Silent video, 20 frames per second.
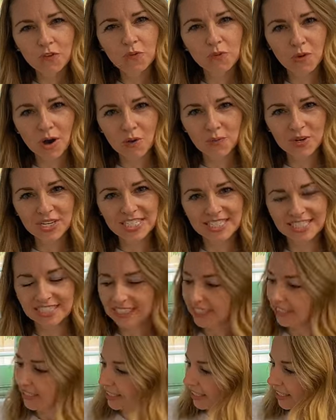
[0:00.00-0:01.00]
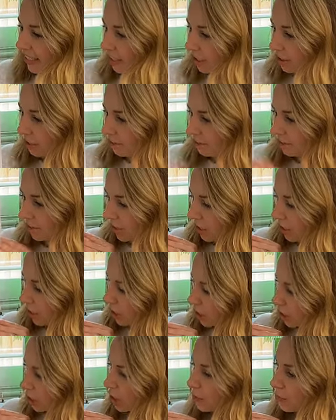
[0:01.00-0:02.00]
what we see here.
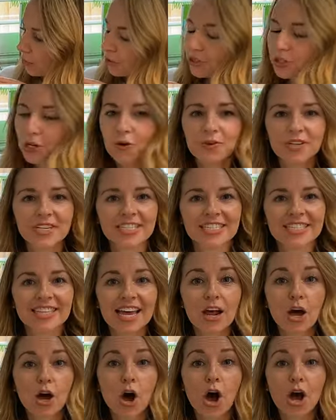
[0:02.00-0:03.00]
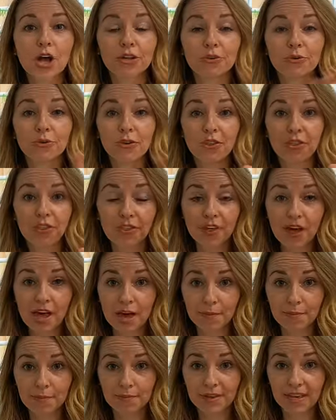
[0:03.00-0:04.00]
You will notice that on your
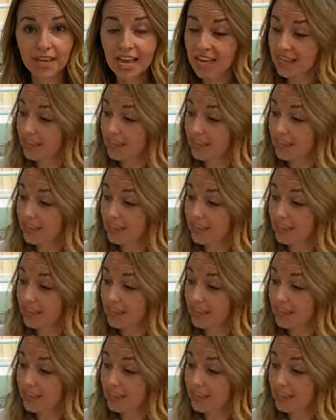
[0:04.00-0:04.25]
thumb,